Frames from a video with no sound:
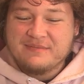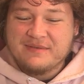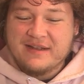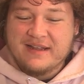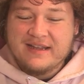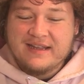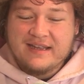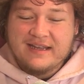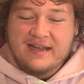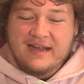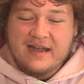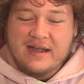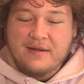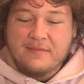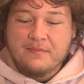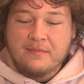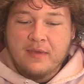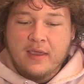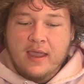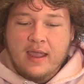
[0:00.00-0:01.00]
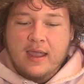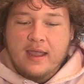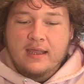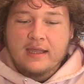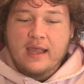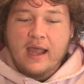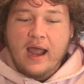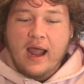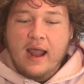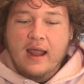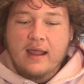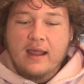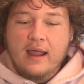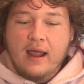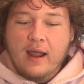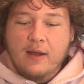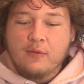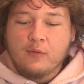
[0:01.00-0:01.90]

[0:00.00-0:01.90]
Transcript: But I